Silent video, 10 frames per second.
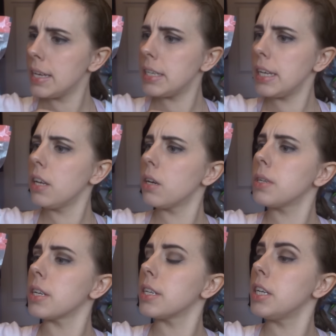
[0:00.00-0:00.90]
tea
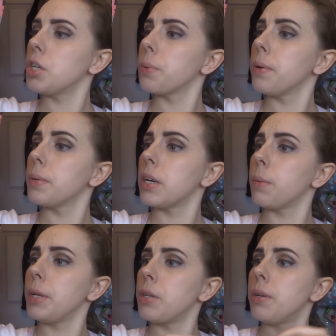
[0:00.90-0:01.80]
notes and essential oils
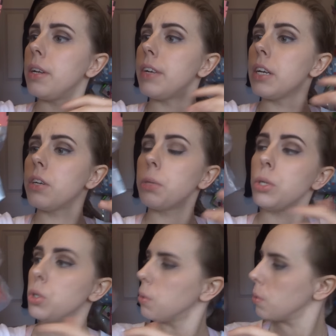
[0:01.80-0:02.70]
helping to deliver
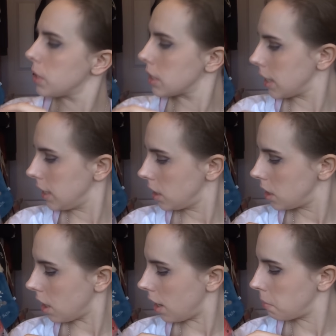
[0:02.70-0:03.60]
nourishment to all skin
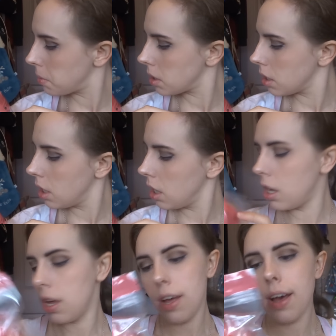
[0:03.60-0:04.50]
types.
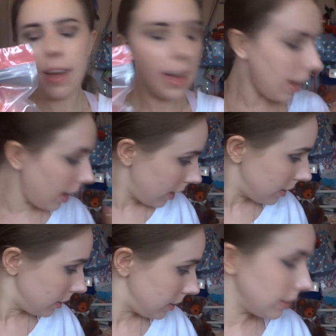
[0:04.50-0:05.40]

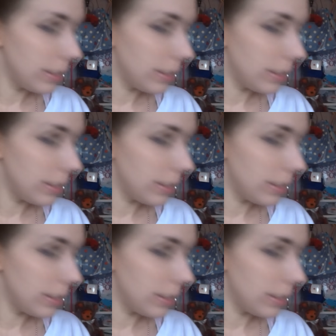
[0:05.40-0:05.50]
And